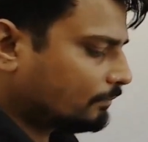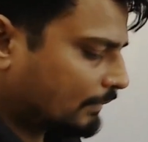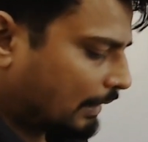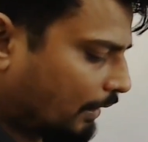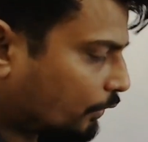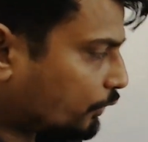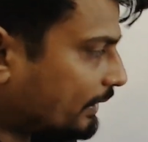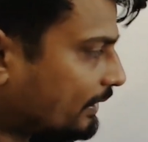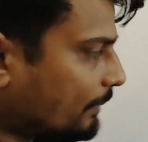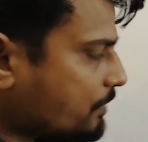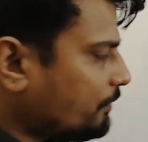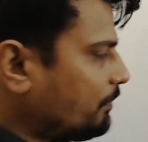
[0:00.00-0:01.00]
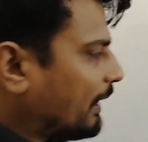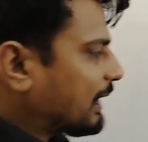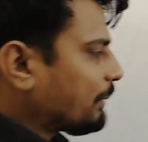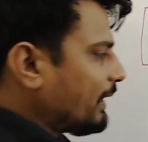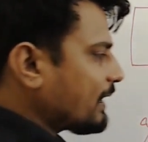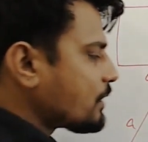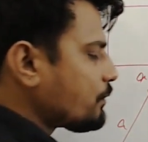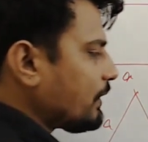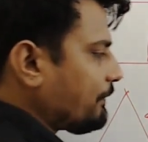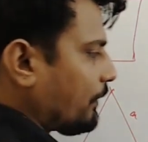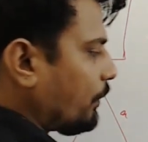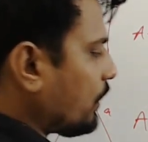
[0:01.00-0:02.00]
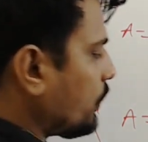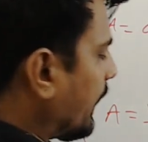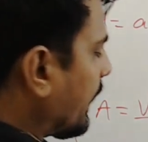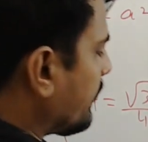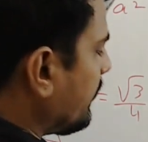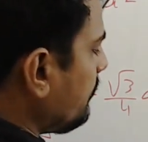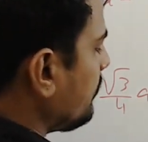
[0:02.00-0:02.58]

So in terms of mathematics, if I want to add them,